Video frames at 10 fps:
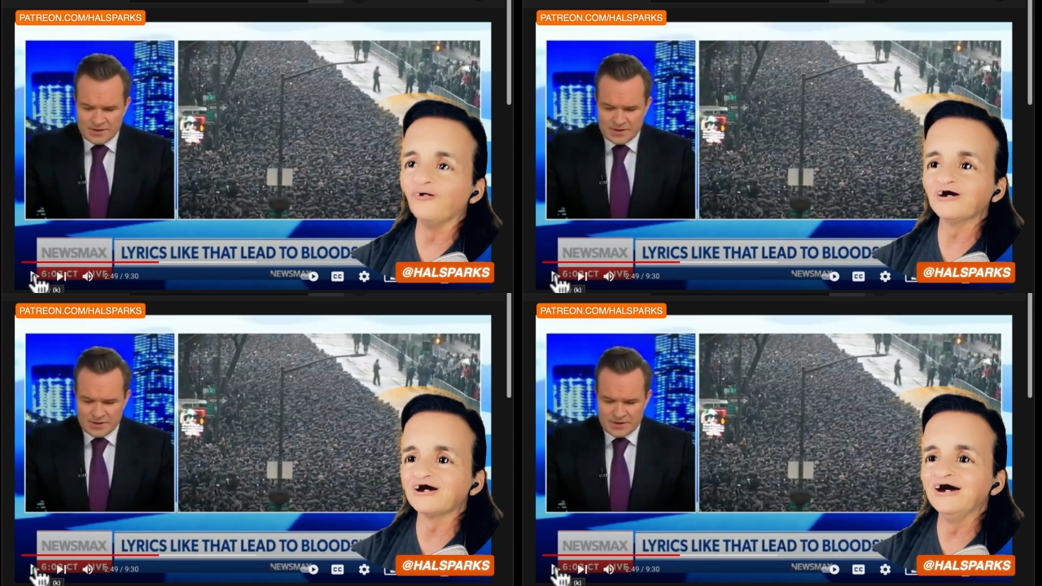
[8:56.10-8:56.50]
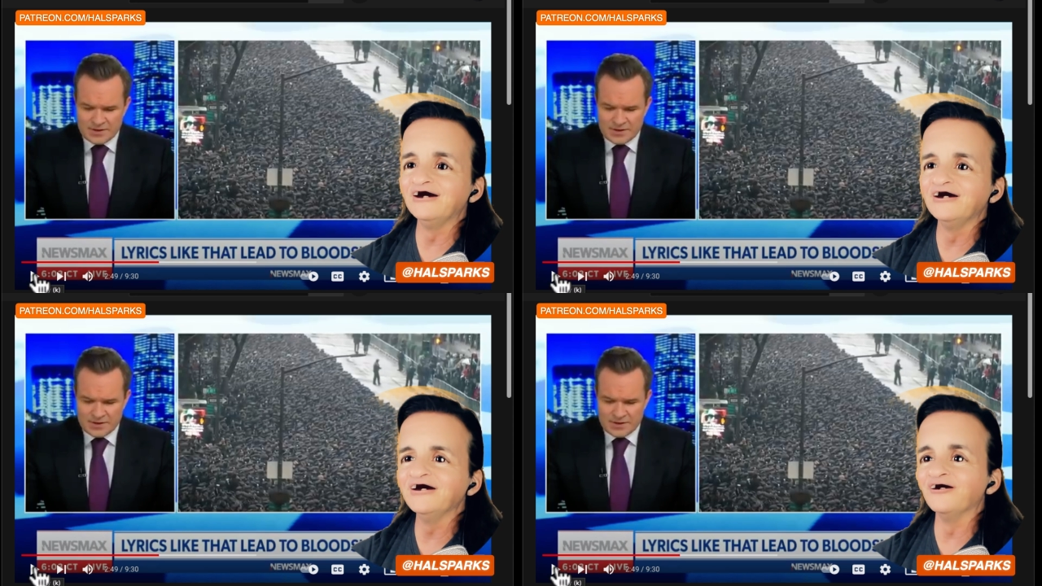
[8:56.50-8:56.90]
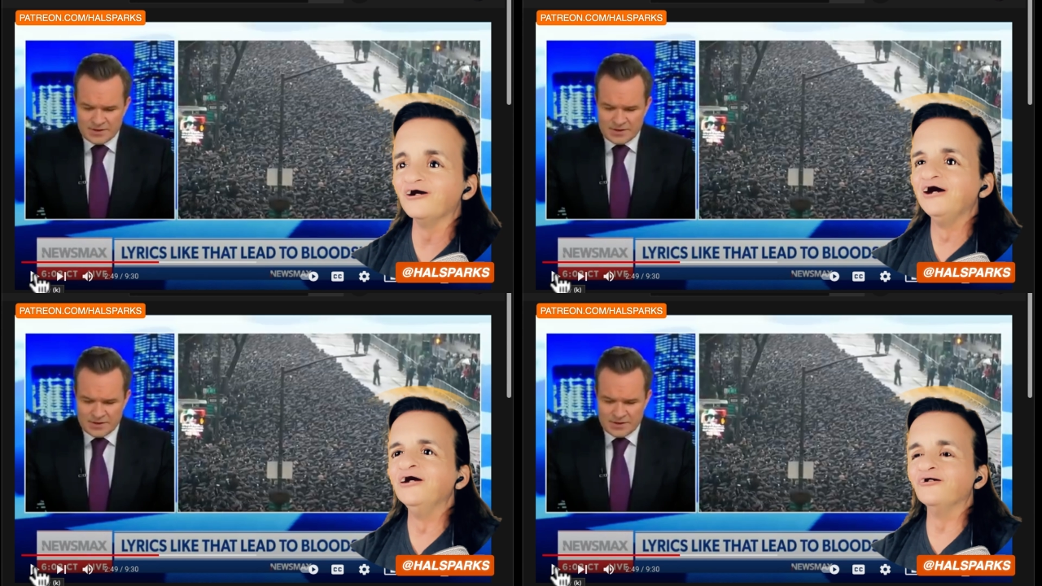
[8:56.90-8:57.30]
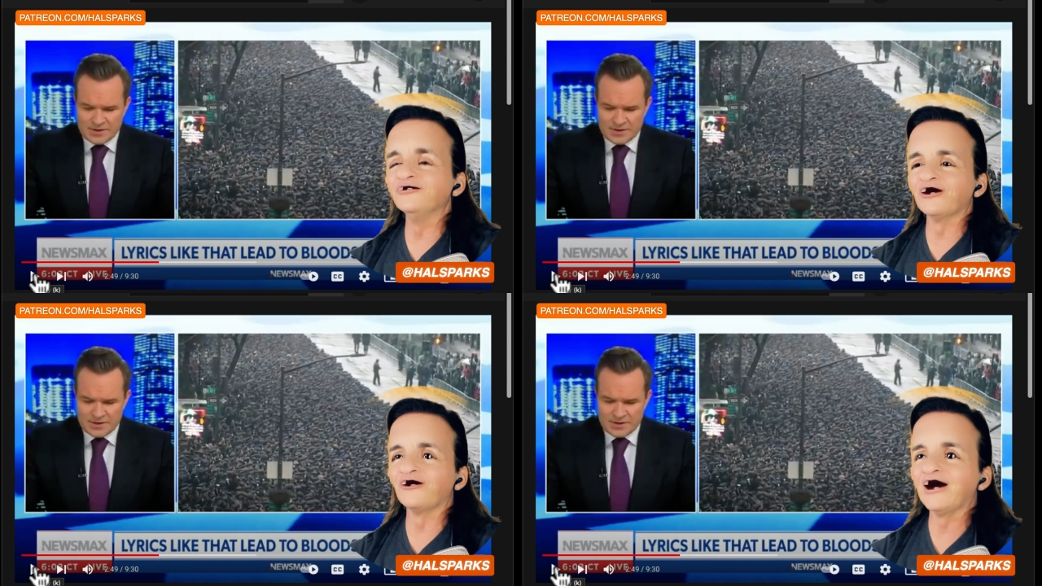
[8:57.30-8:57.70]
Speaker 1: uh, you know. You know what, there, Greg.
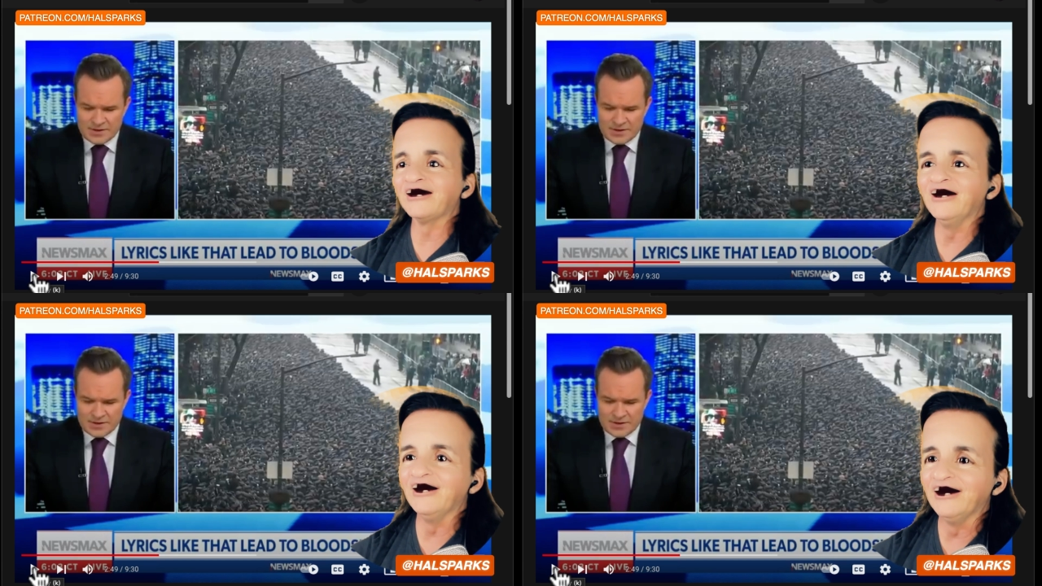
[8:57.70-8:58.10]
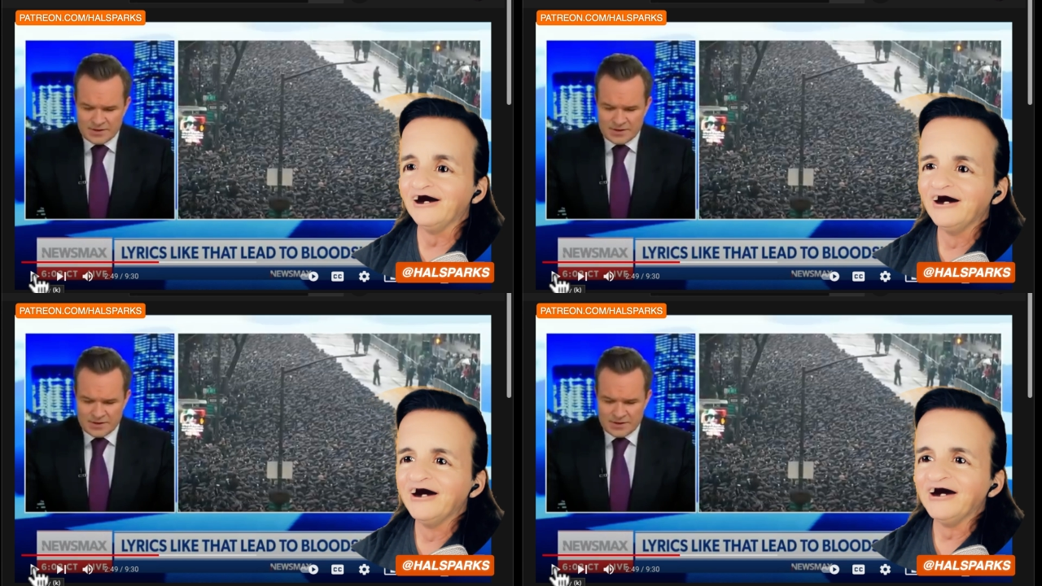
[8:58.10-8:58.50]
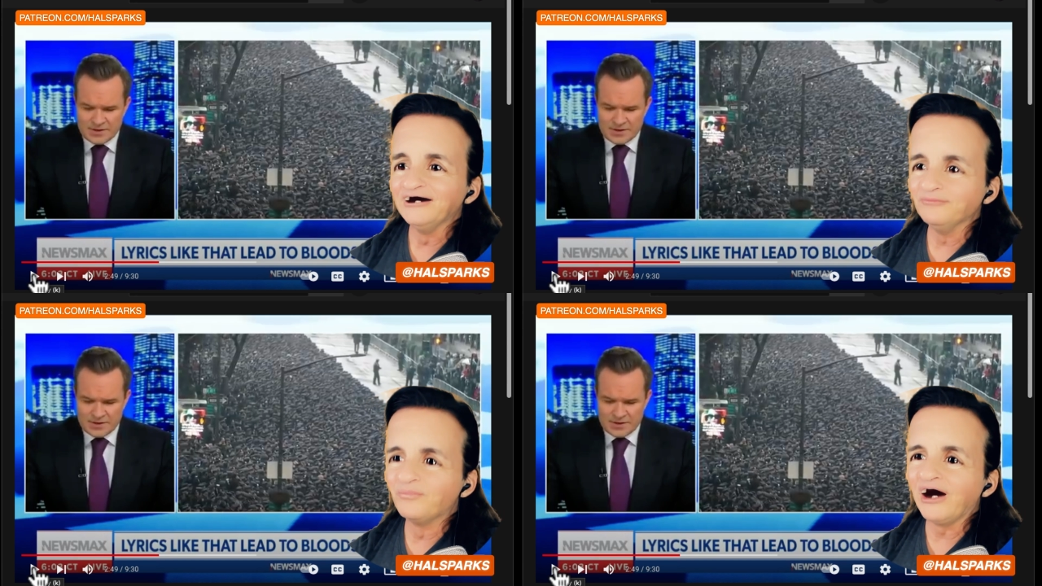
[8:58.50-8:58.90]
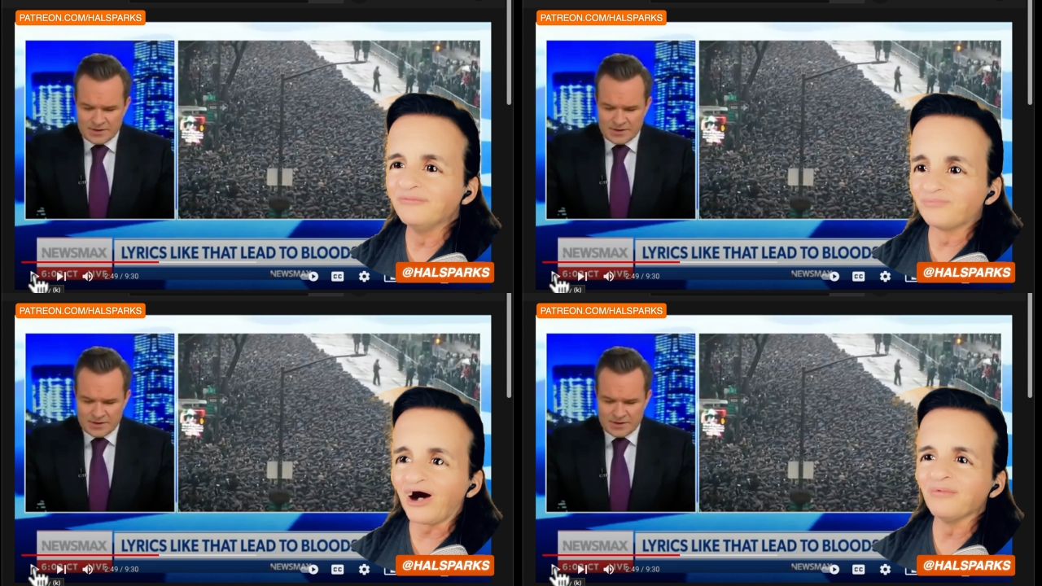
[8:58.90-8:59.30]
Uh, it paid probably
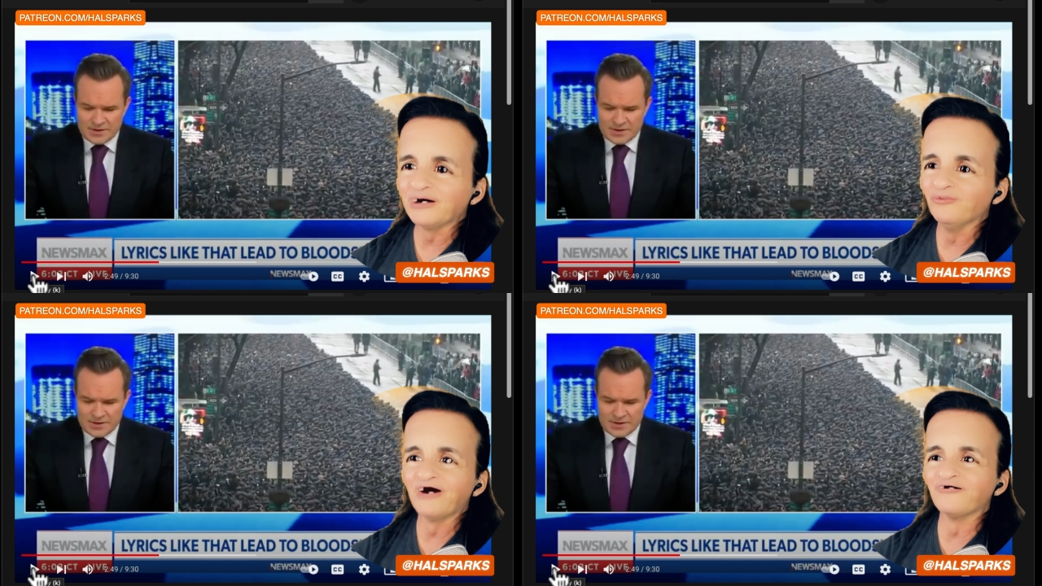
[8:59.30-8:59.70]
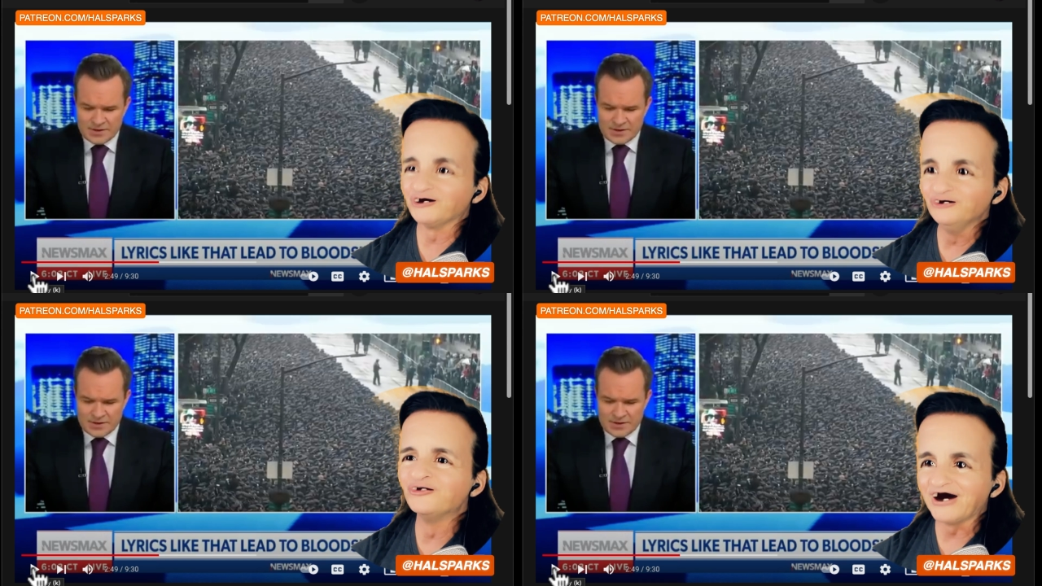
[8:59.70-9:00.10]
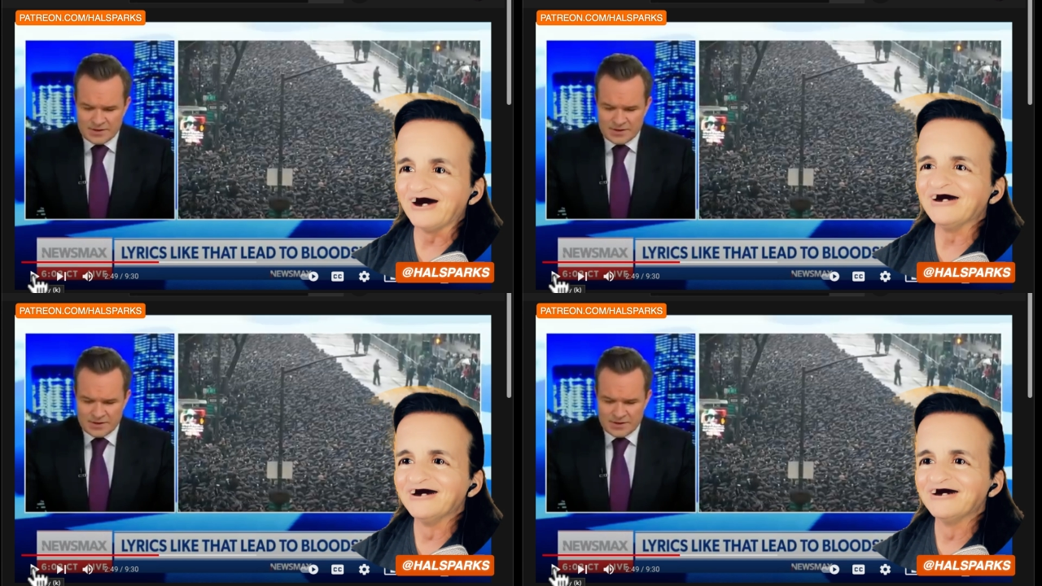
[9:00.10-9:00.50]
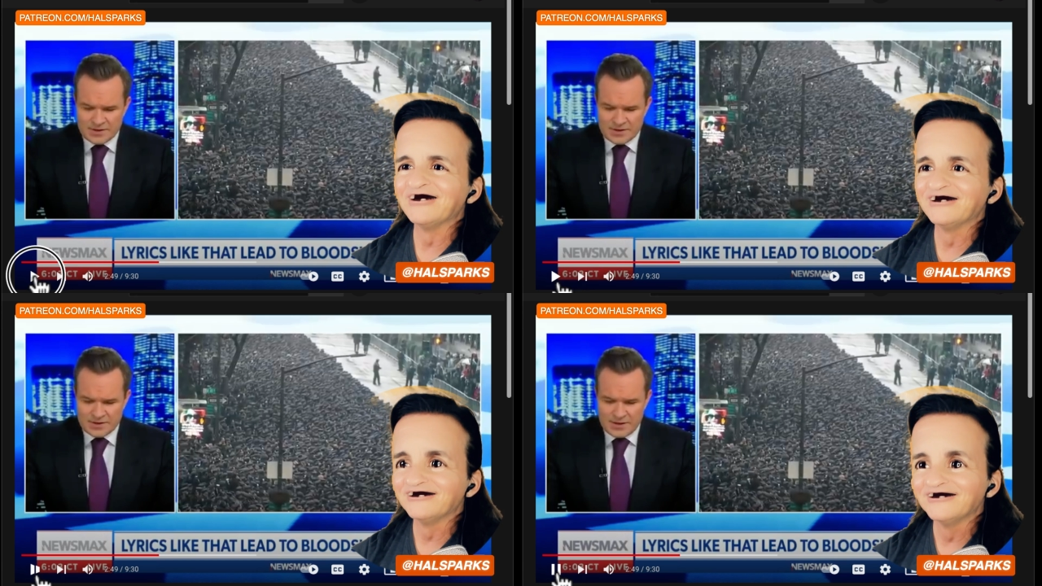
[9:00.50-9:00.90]
whatever you said.
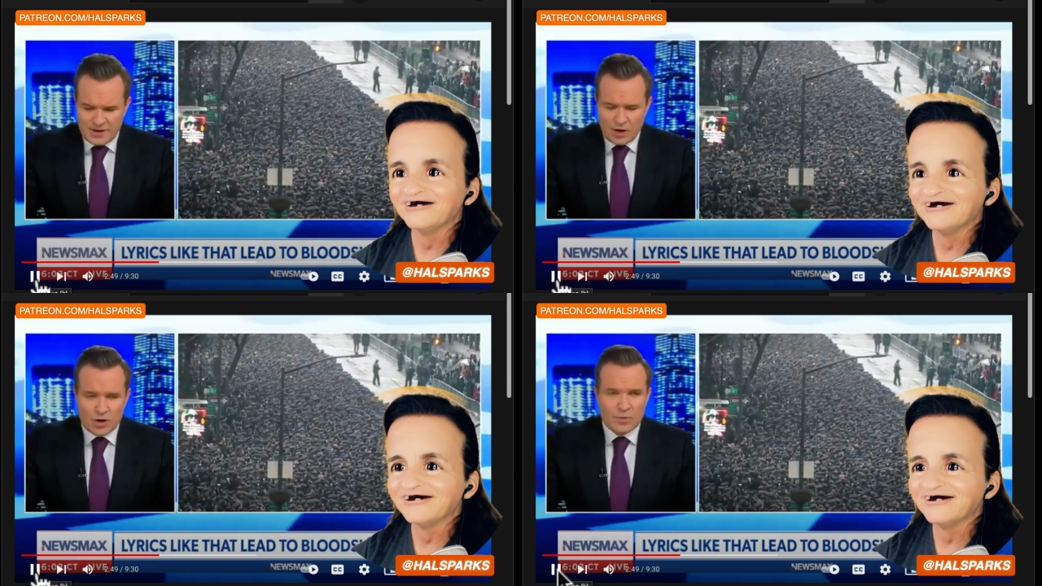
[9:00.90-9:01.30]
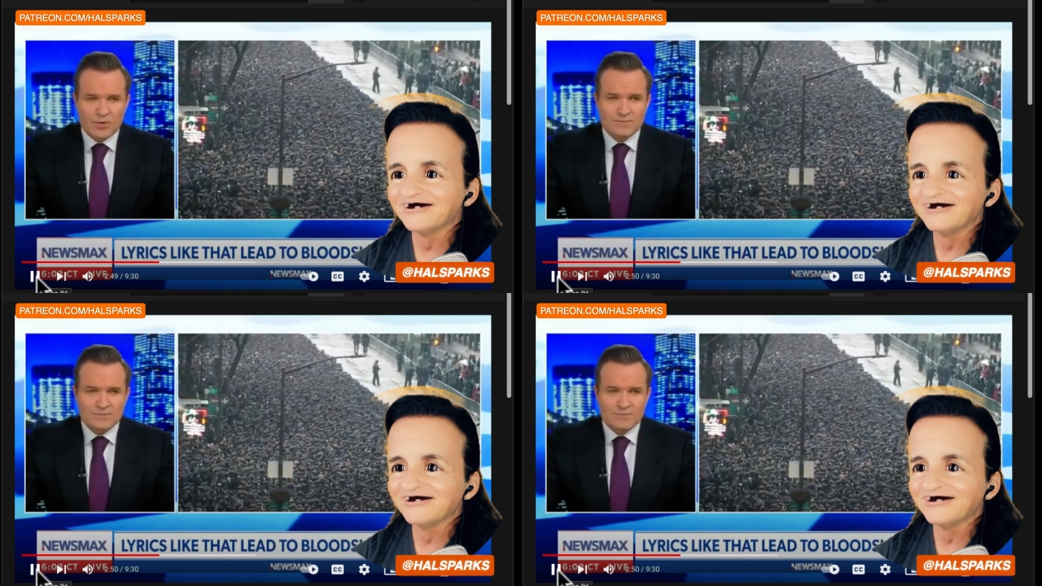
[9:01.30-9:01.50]
Horrible